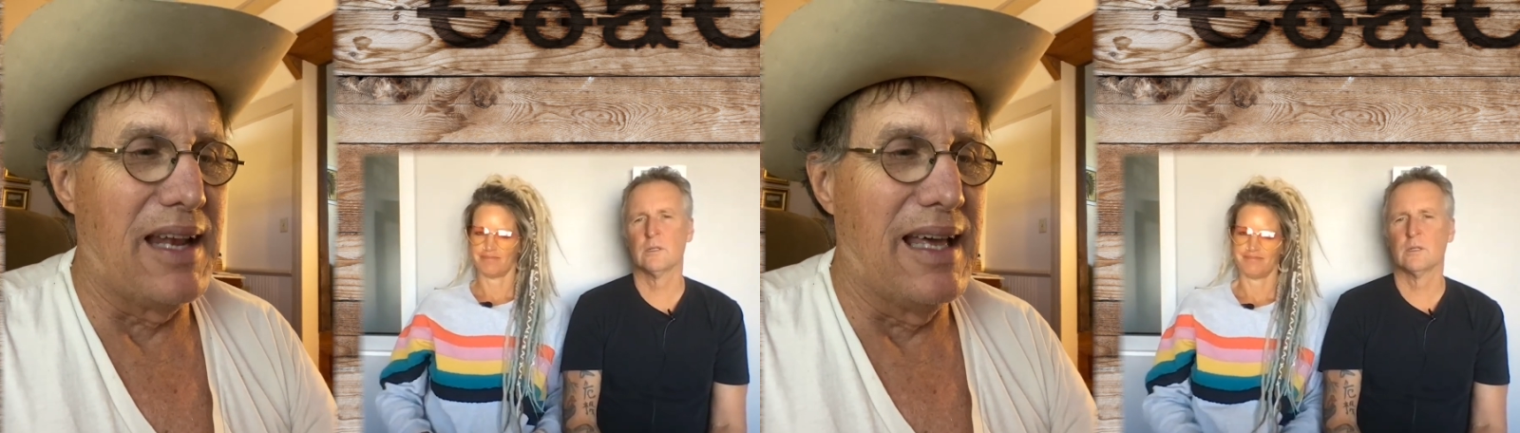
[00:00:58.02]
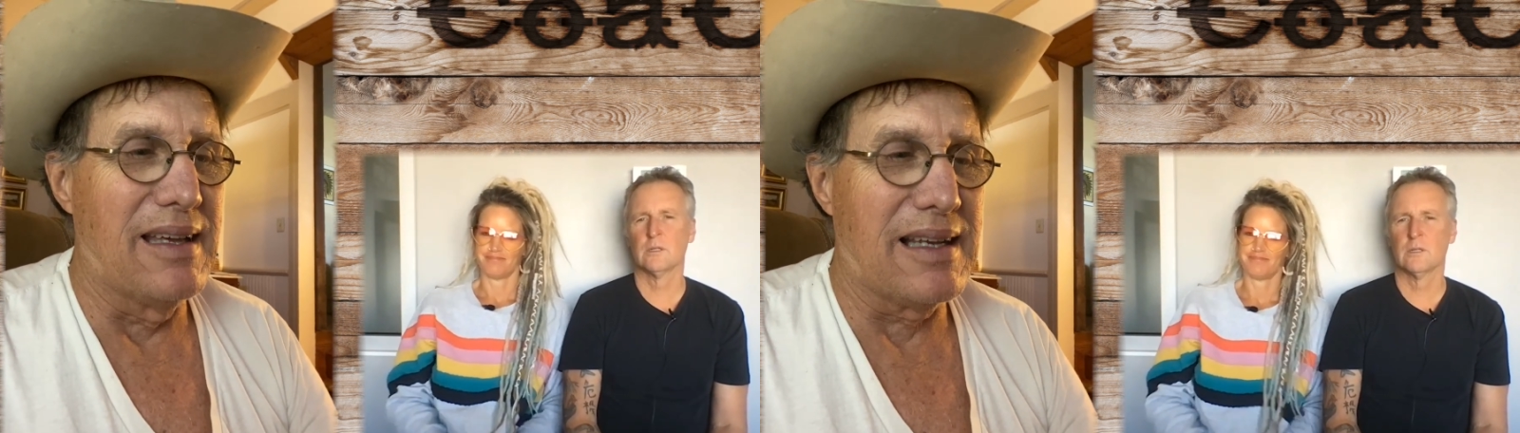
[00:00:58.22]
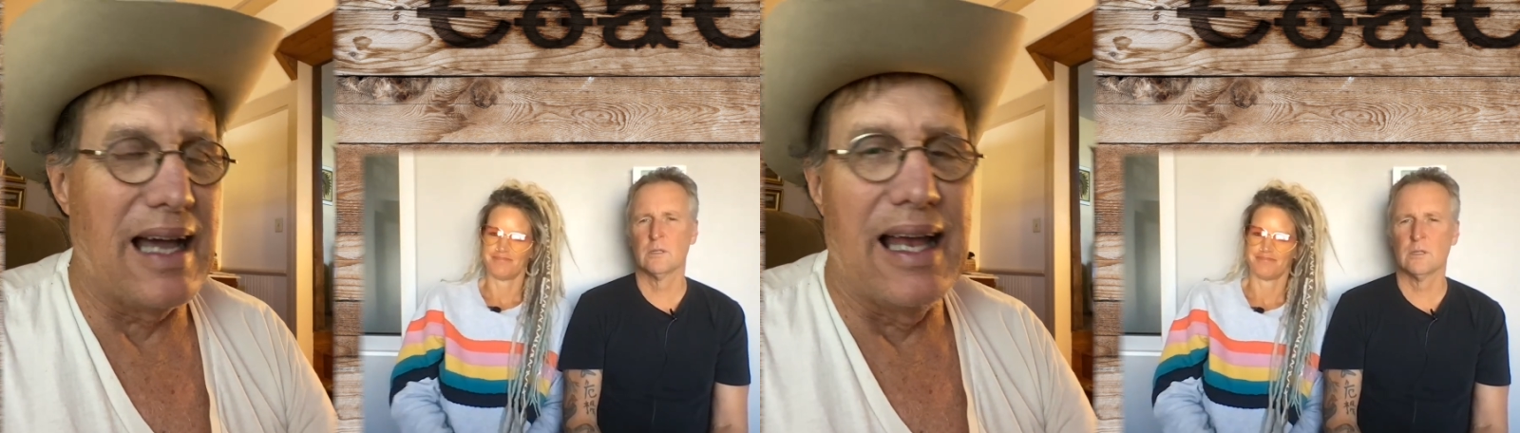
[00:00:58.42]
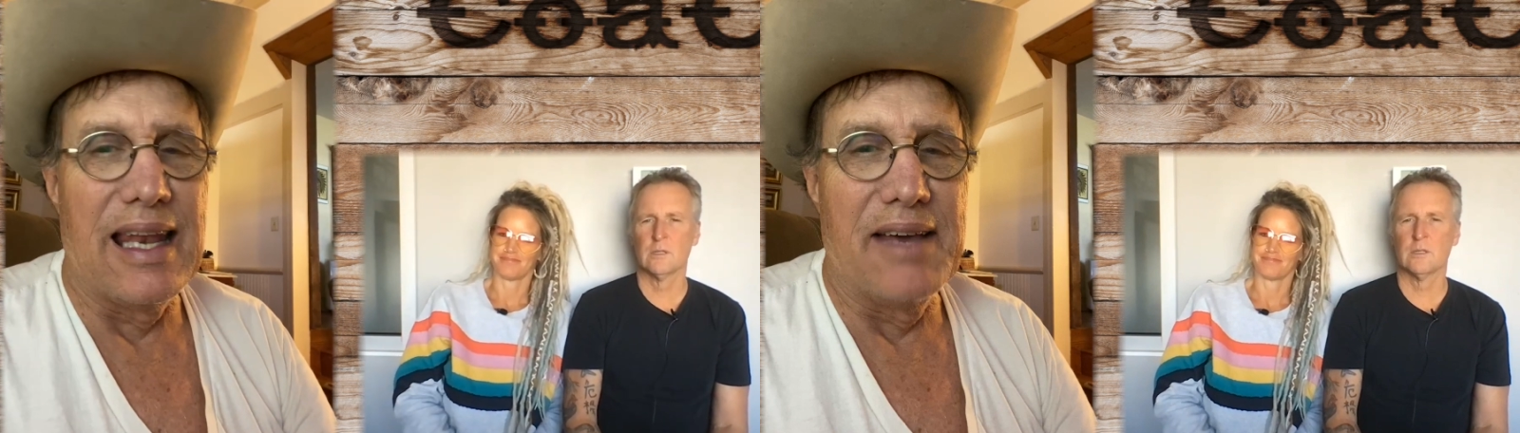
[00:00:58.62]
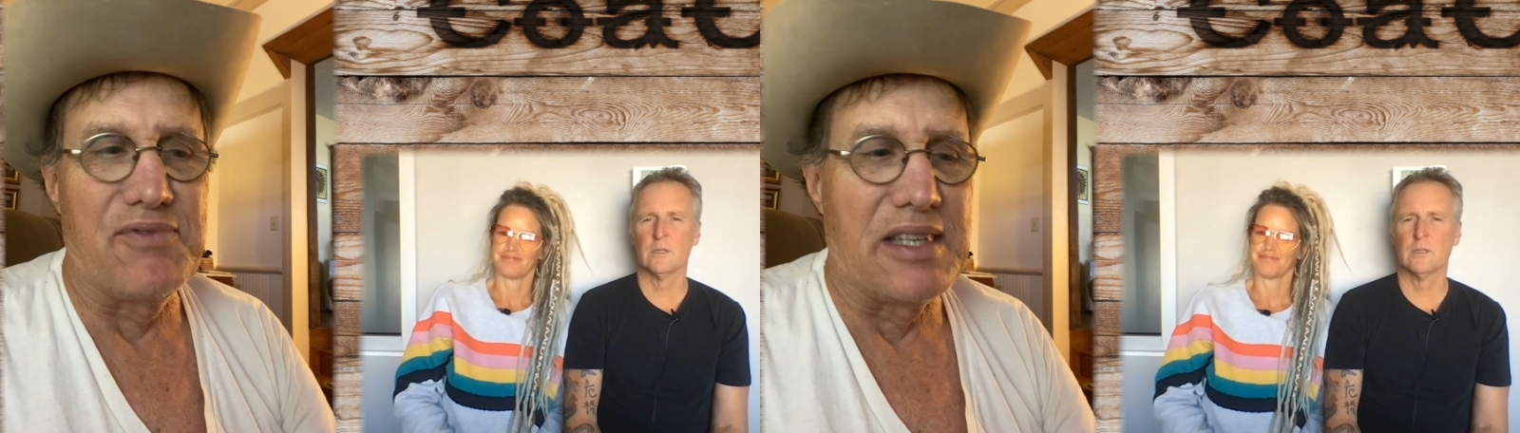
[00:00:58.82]
Speaker 1: like I
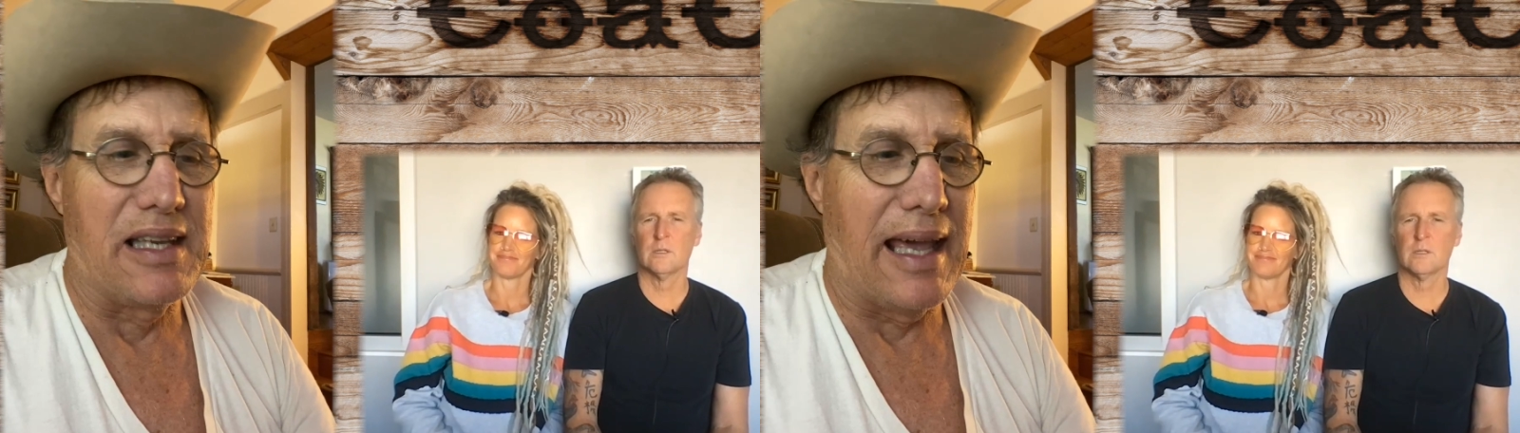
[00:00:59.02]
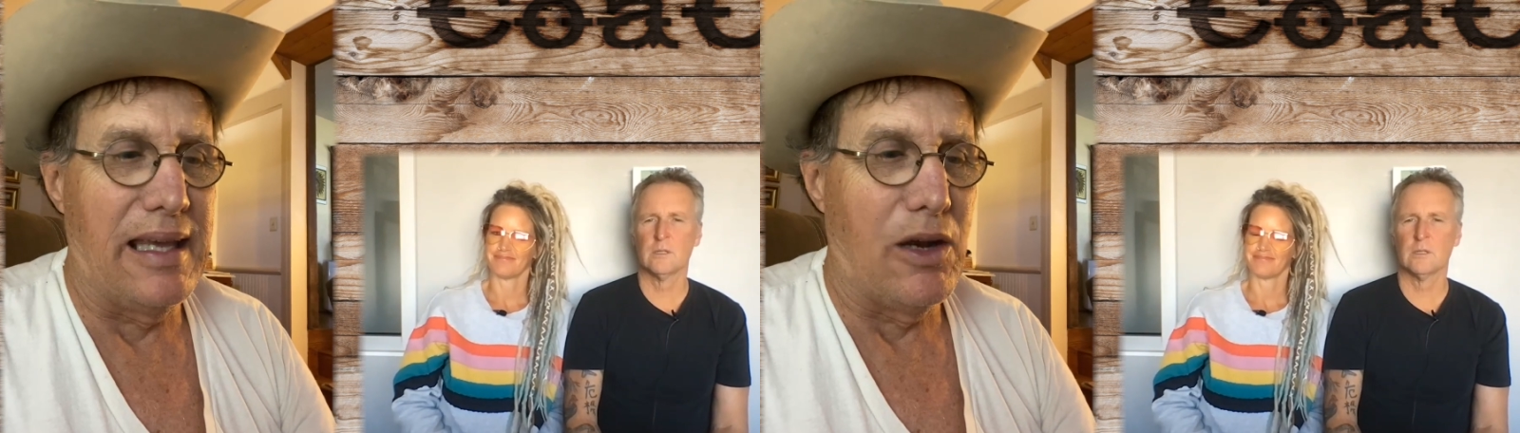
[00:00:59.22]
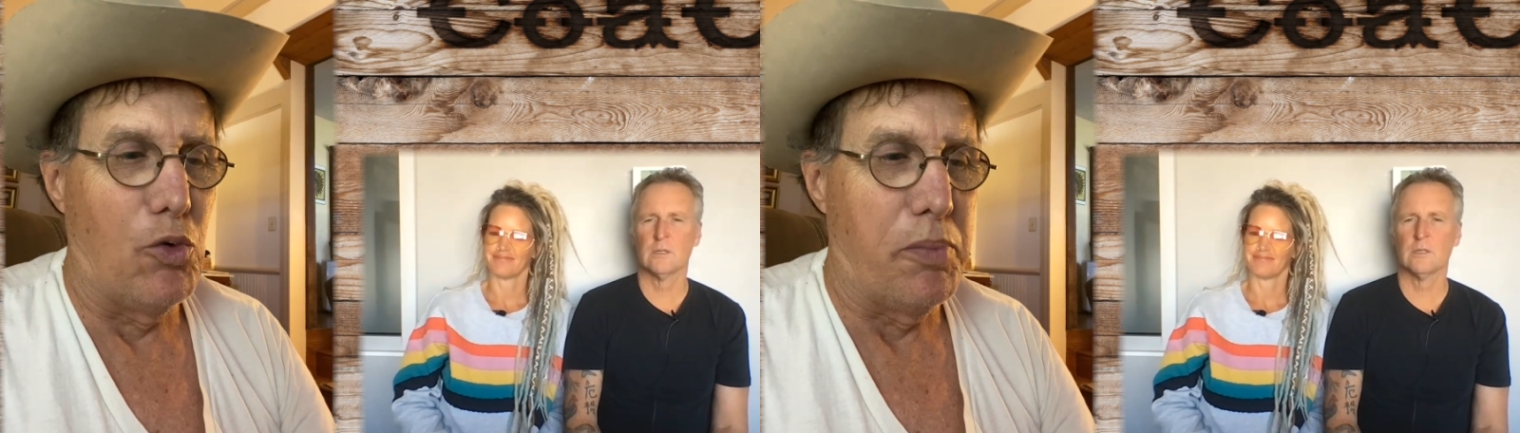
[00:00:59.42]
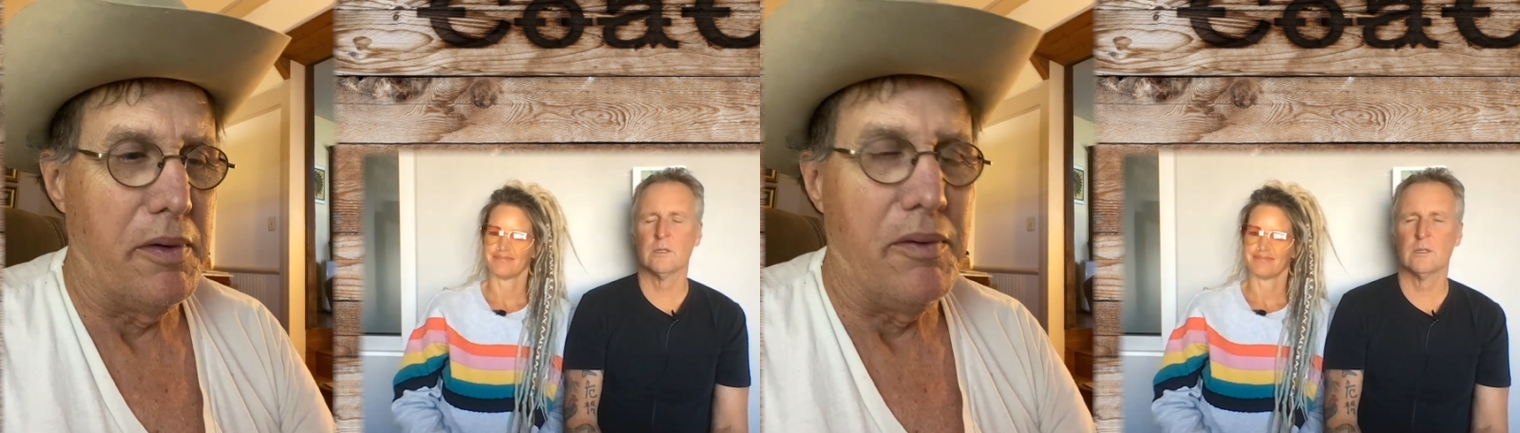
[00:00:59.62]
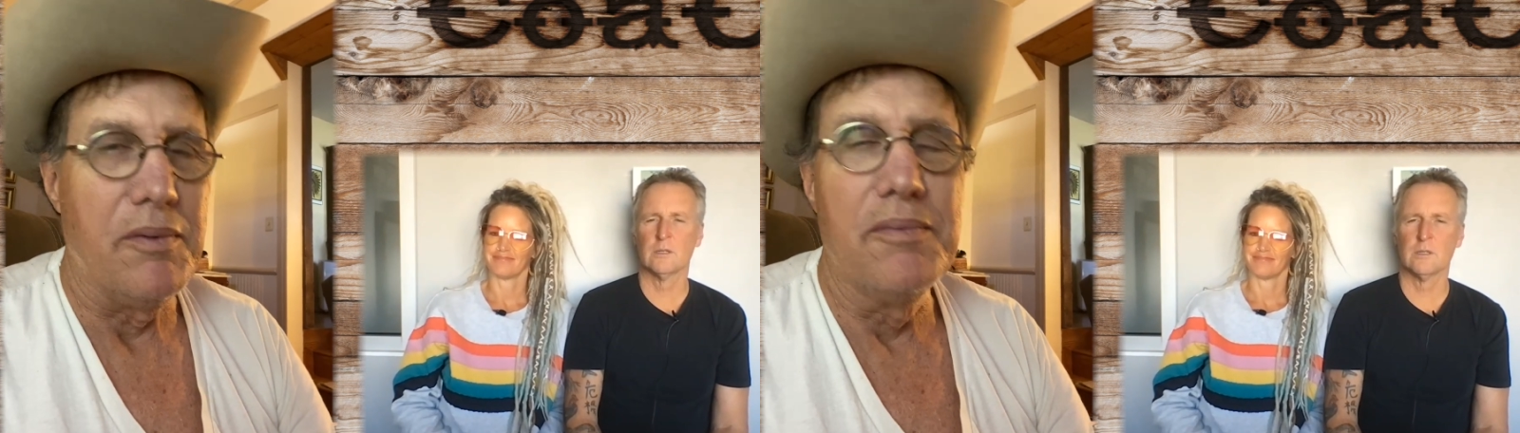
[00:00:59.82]
left the gate
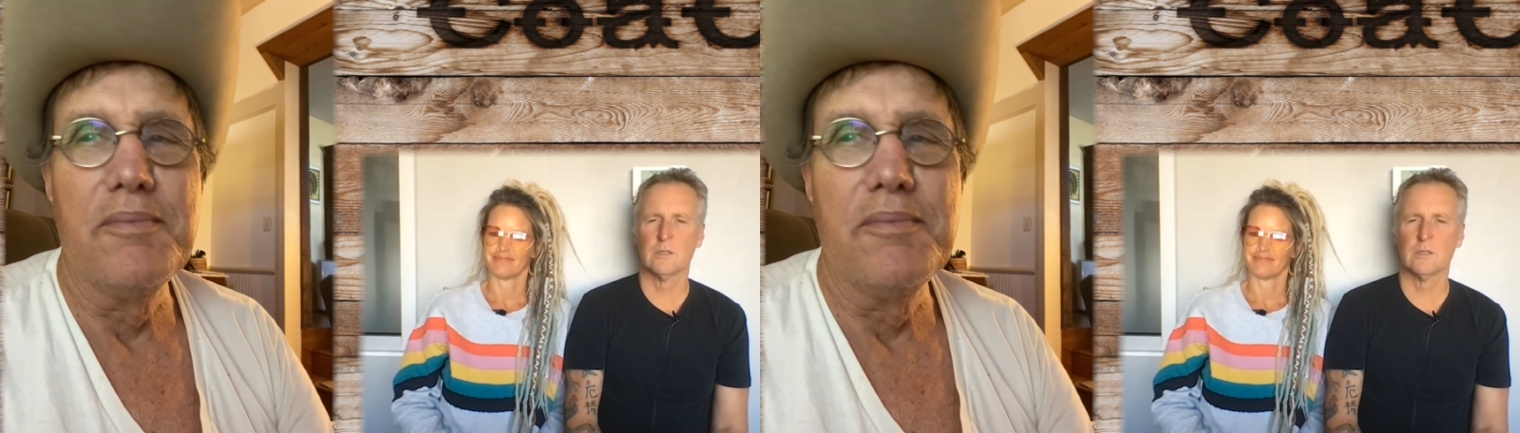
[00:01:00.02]
open.